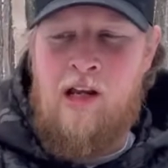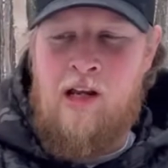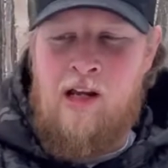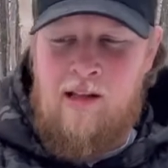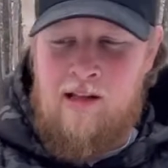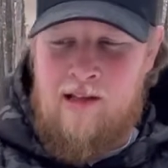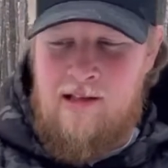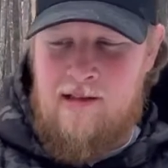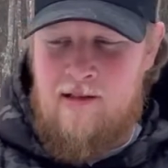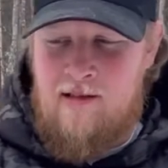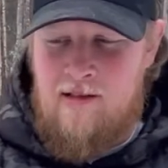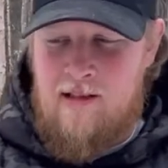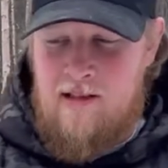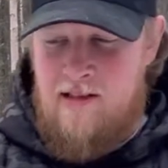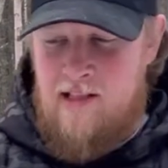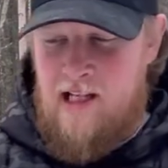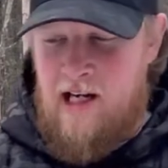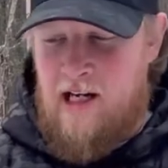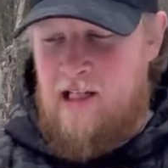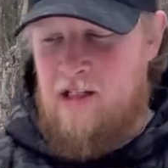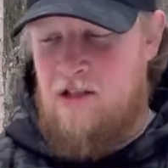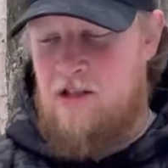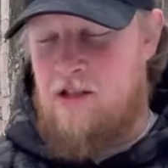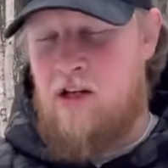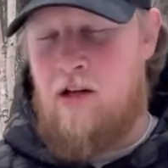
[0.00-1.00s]
This is the
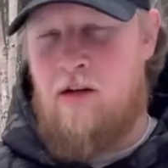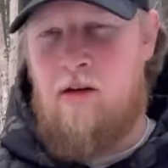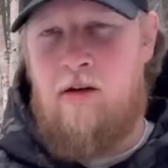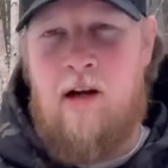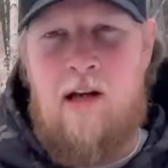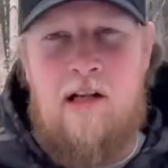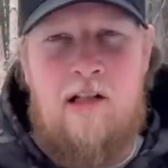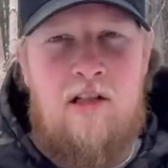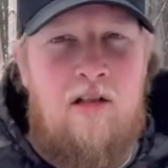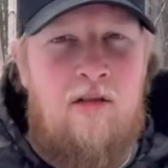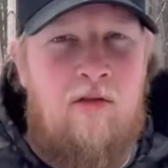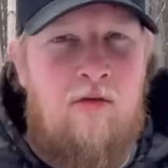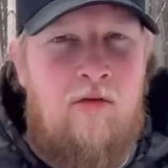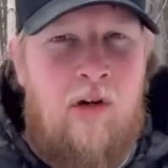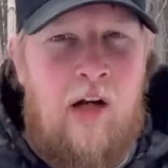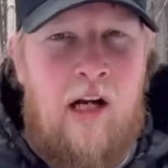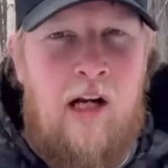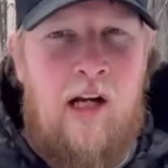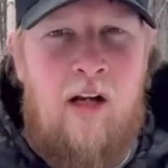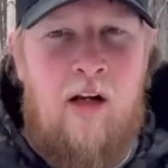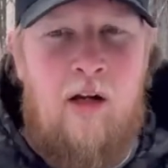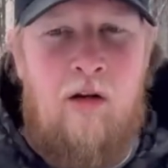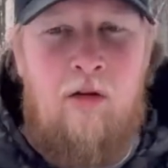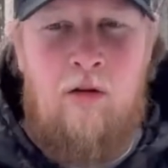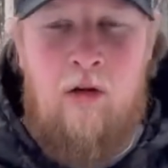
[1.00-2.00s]
second generation of Raid
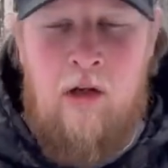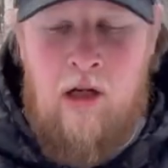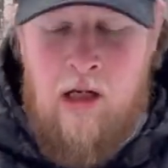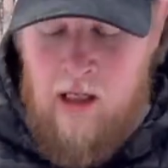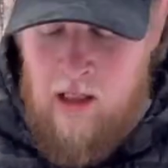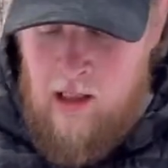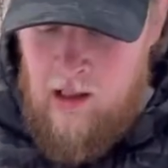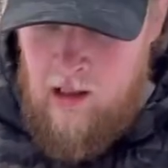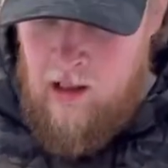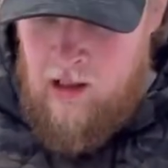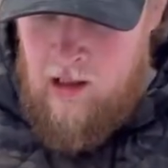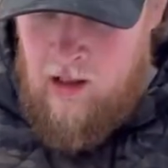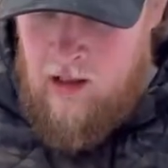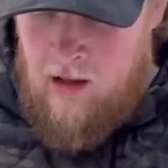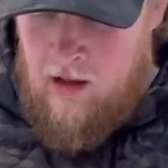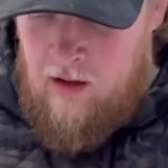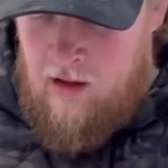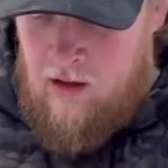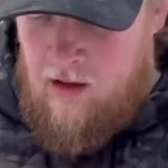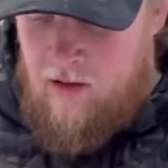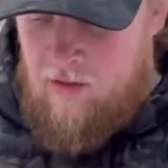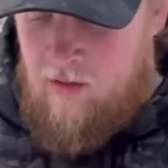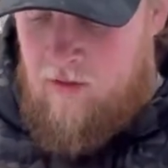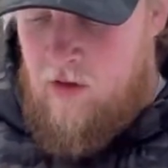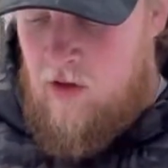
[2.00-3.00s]
Hoe.
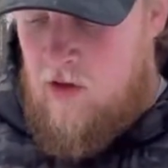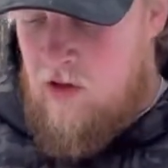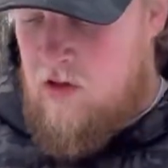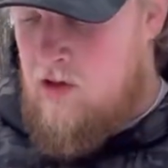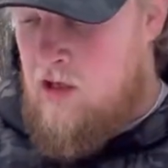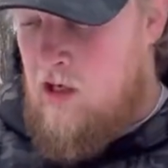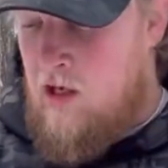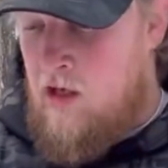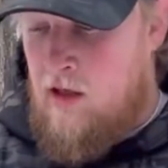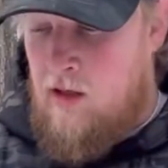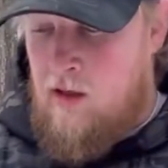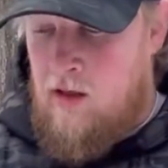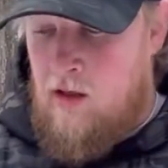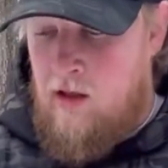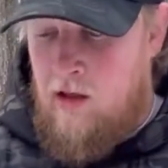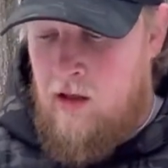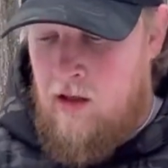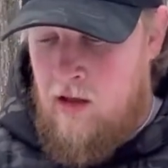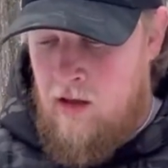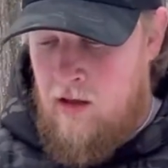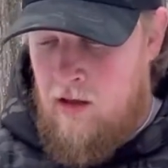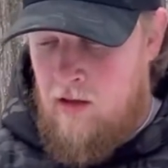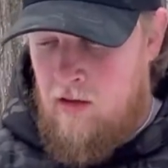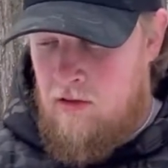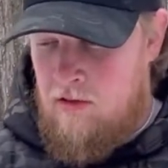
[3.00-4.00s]
The first
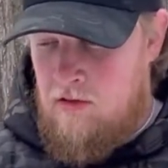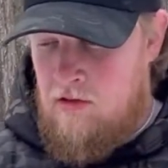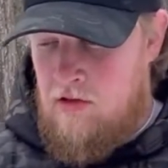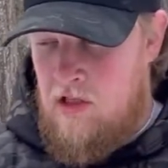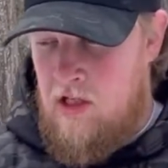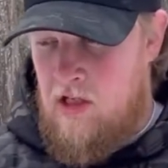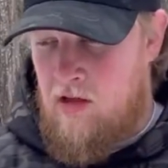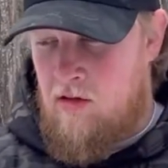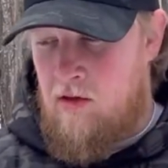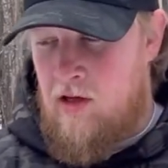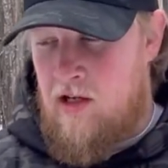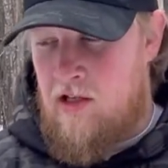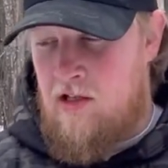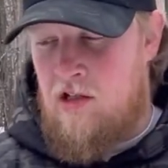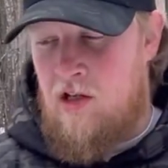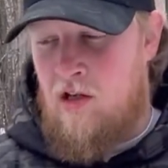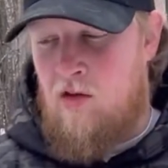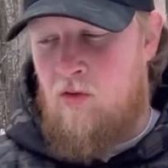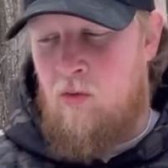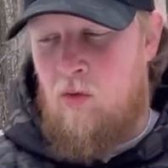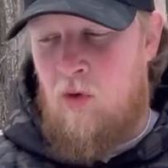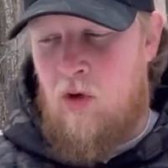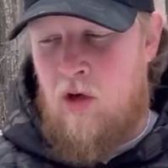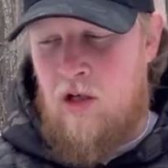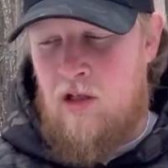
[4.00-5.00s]

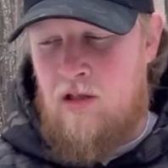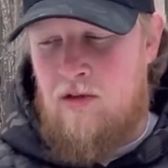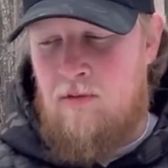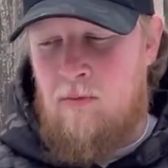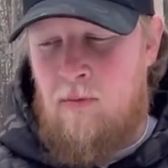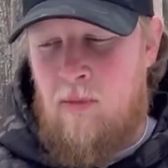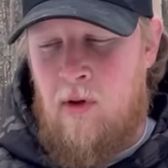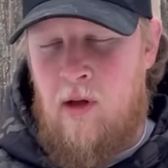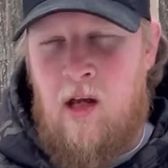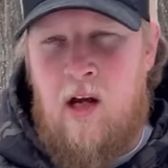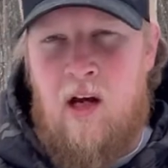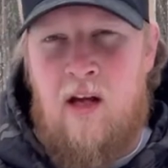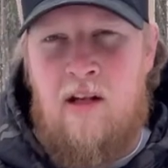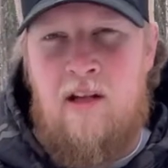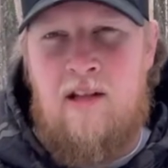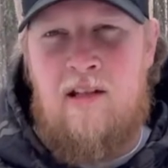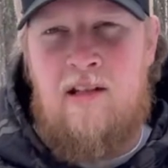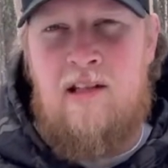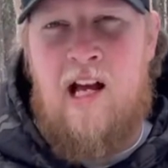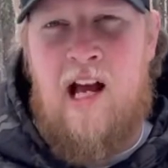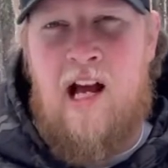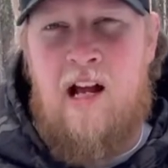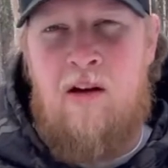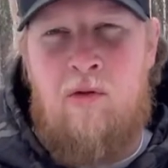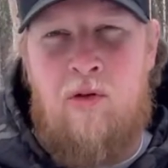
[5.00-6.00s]
generation was
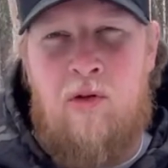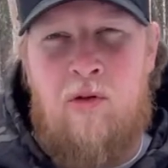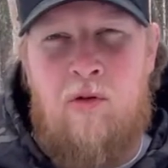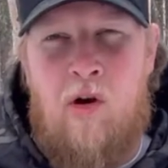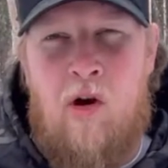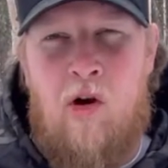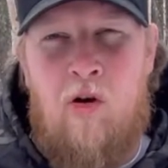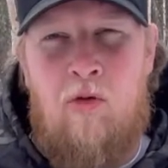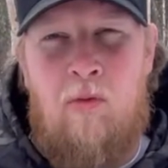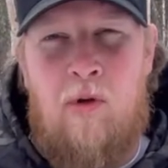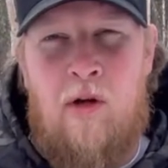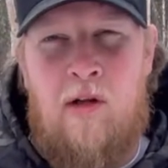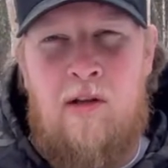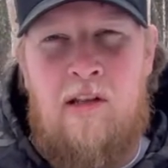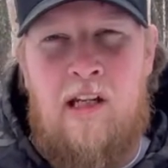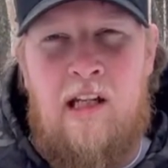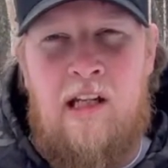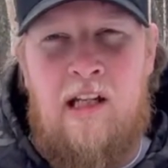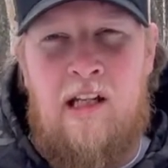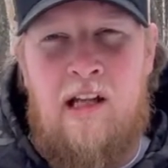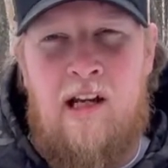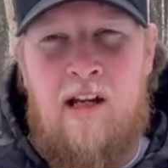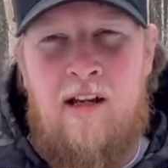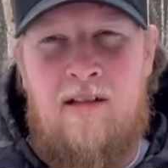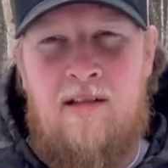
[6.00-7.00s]
designed with Raul
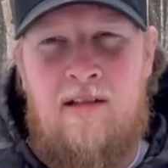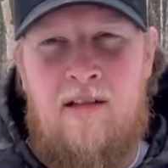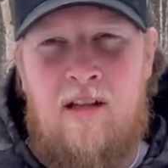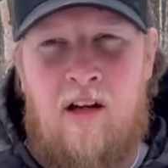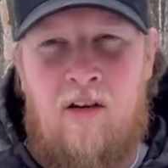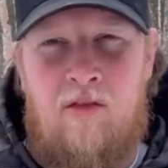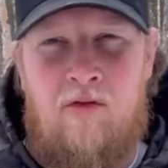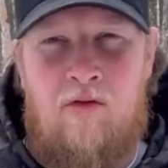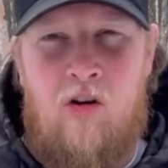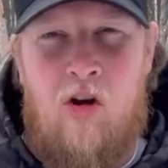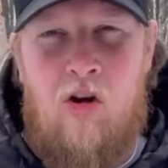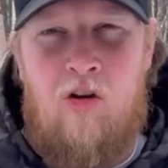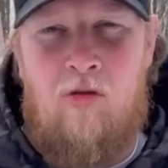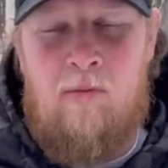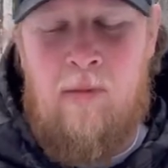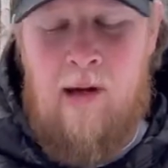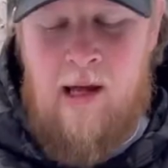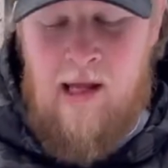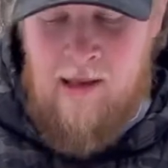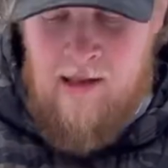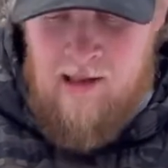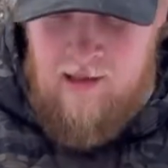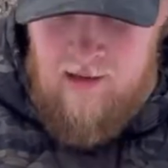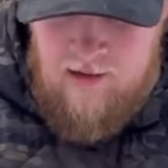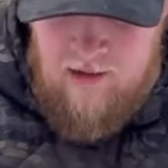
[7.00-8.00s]
Martinez of Rogue
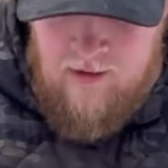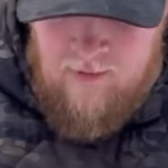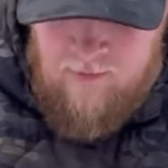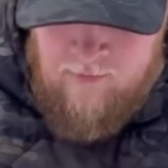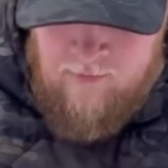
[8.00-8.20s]
Methods,